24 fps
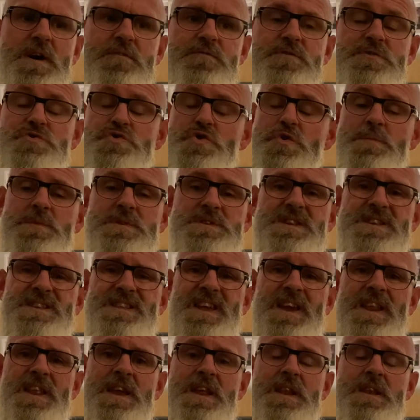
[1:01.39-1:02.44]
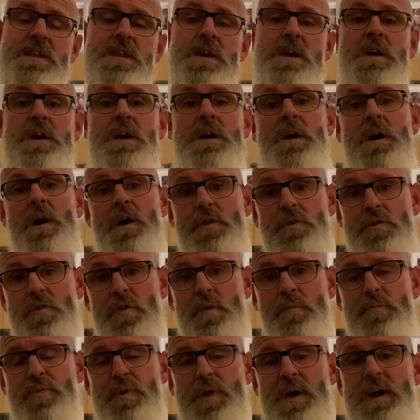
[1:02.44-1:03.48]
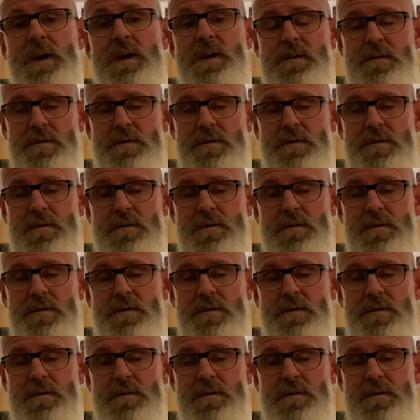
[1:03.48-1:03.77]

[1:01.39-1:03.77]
for a tournament, didn't get in. Another player,